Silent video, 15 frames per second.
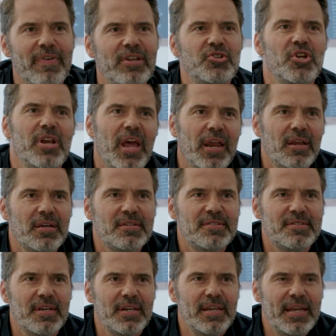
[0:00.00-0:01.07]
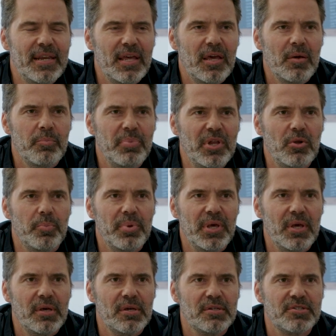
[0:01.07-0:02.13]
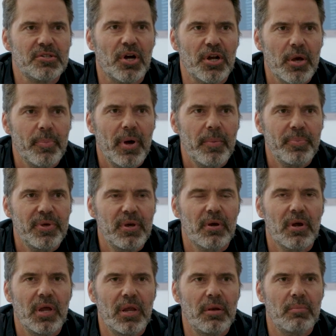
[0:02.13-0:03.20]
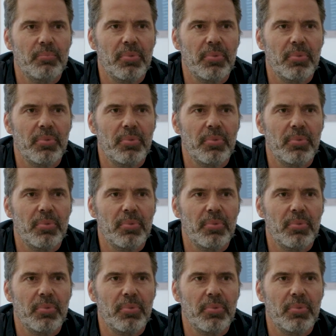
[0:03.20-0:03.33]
Venture Lane is the leading B2B startup hub here in